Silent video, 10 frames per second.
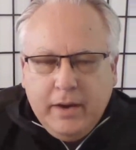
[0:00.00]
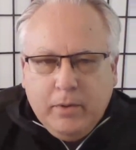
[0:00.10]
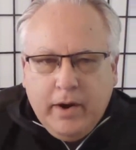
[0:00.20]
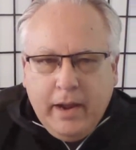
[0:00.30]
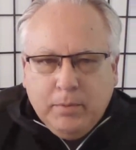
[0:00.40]
they
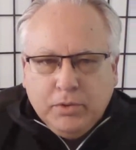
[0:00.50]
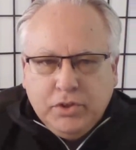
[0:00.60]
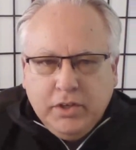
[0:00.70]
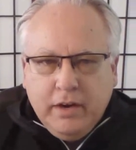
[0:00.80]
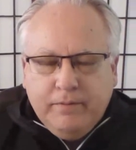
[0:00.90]
were able
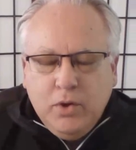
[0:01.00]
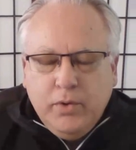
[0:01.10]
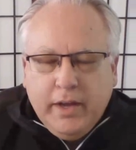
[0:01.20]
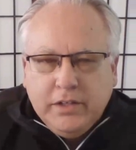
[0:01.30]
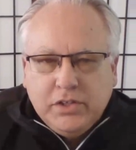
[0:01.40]
to get a few
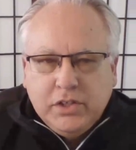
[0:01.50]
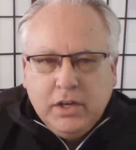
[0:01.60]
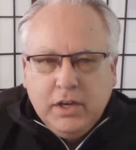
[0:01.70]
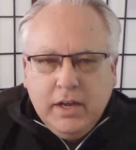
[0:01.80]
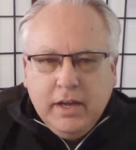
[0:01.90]
hits
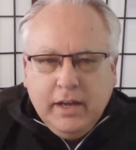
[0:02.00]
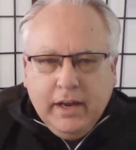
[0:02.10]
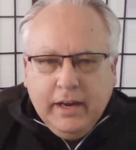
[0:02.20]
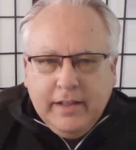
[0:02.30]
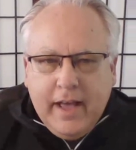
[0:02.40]

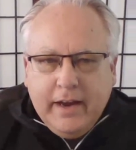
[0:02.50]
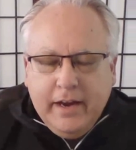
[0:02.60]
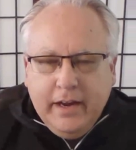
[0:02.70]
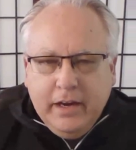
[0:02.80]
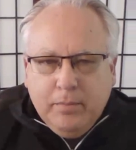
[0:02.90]
in that
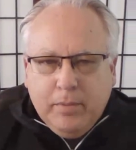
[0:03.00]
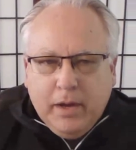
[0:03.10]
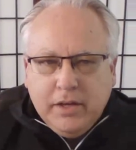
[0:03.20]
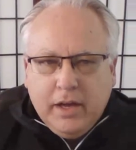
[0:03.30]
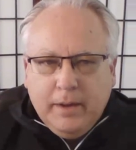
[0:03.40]
inning.
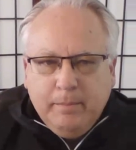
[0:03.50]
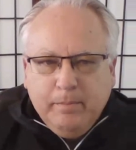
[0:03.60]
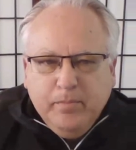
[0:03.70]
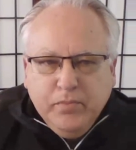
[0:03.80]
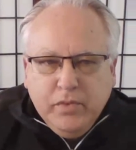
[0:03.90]
But it
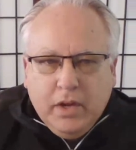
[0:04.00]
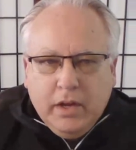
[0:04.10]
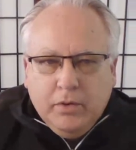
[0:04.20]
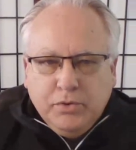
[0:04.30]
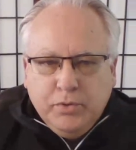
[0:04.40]

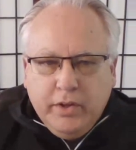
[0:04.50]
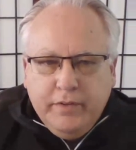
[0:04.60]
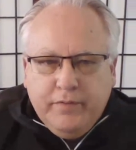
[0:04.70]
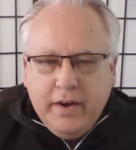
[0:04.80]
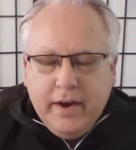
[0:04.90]
was a really
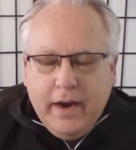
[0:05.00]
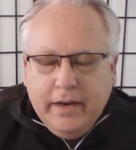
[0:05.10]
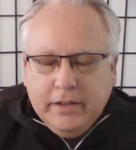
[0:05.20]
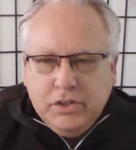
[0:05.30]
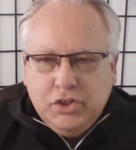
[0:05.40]
fun night
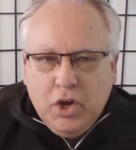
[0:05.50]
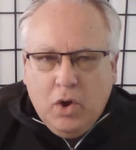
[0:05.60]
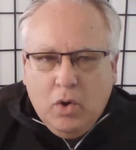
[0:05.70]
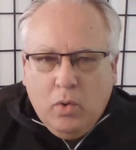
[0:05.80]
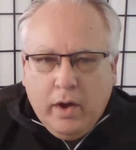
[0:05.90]
at the
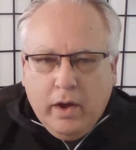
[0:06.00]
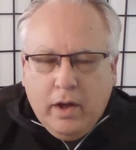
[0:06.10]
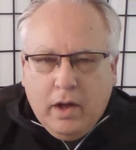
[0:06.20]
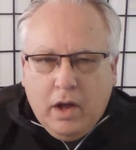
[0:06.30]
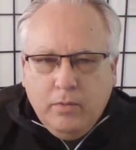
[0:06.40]

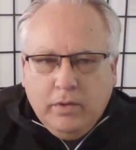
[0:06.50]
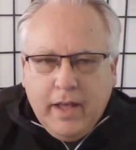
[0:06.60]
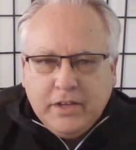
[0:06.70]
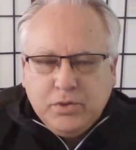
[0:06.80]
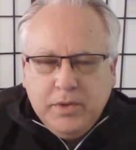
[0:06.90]
Joe on
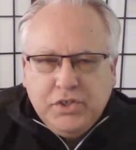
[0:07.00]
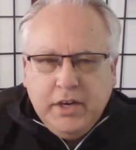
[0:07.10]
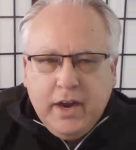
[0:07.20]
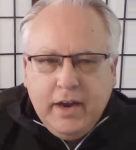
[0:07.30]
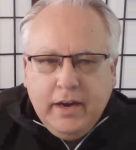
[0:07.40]
last
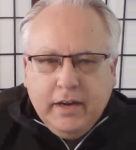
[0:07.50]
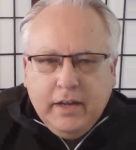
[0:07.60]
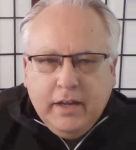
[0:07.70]
Wednesday night.